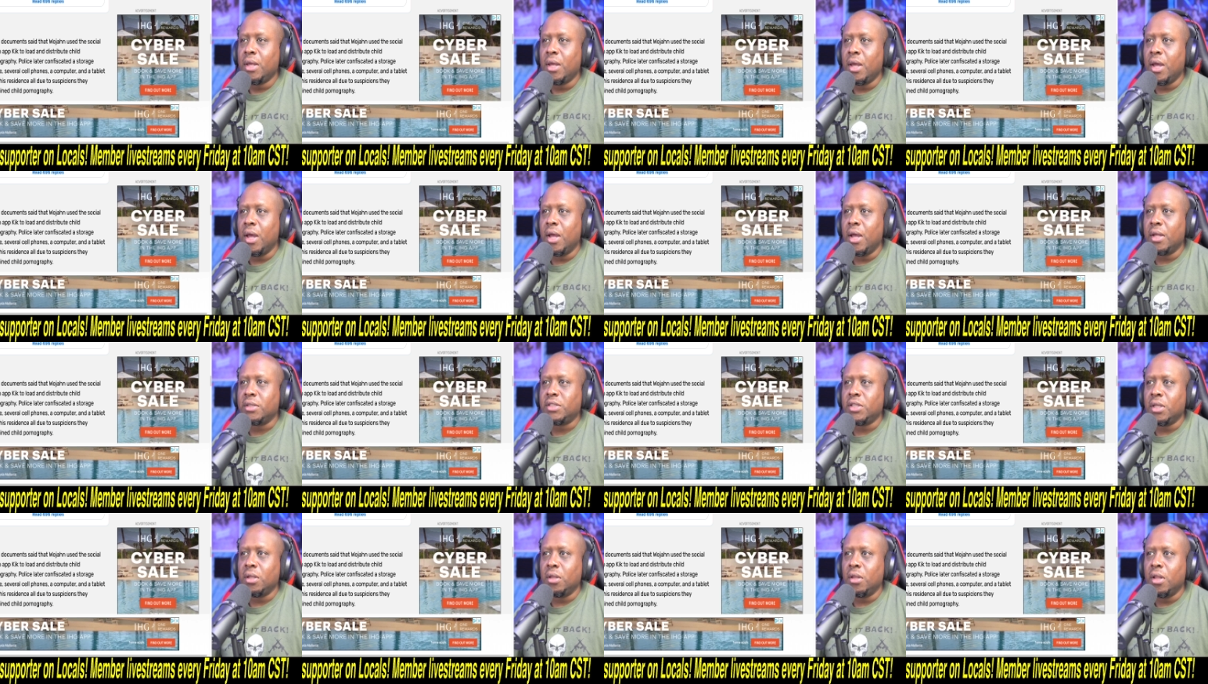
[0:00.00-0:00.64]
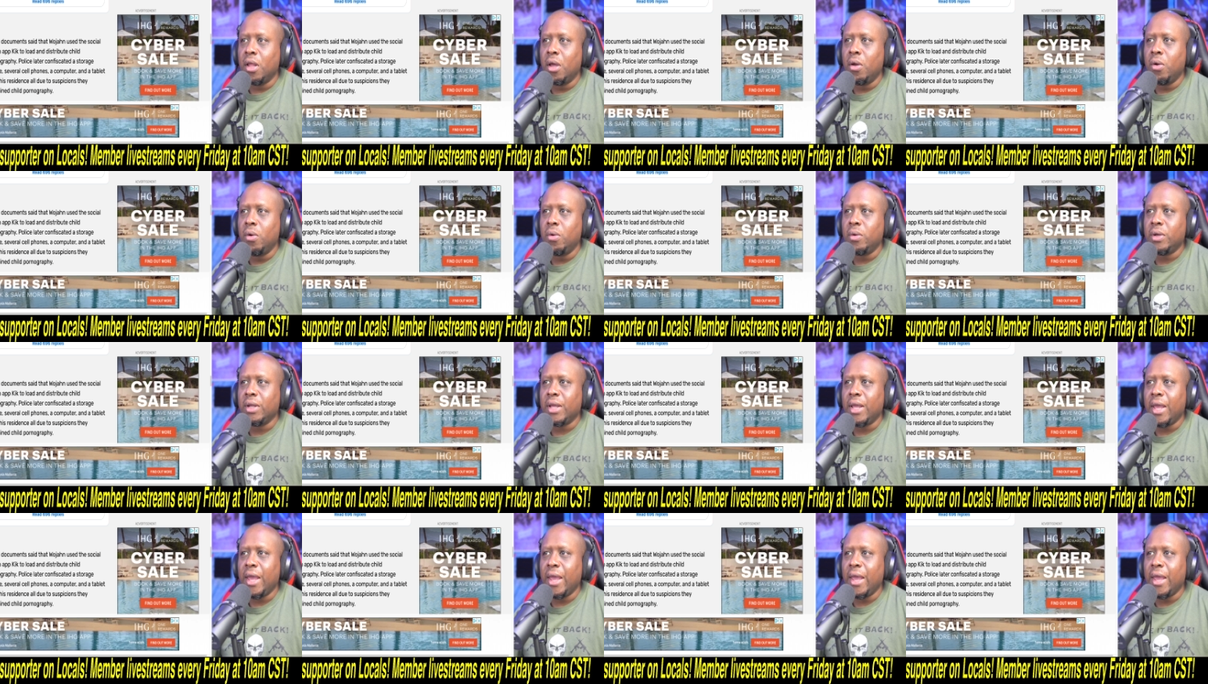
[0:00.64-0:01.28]
To
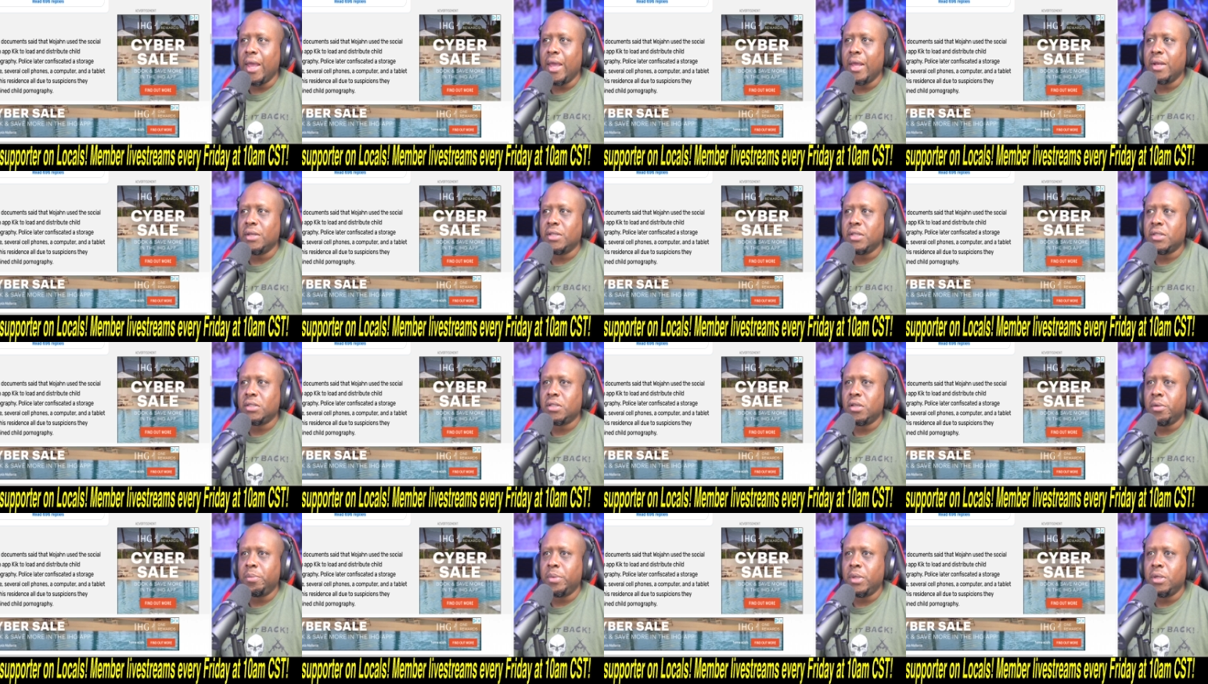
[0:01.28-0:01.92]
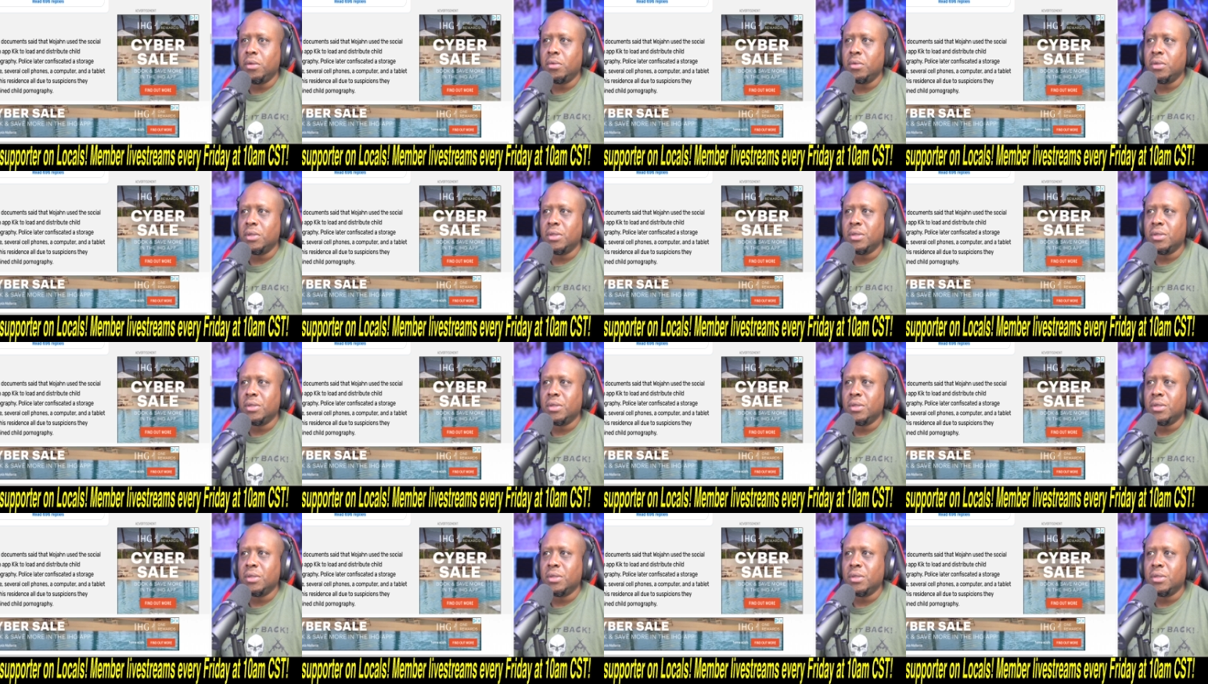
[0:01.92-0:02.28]
load and distribute.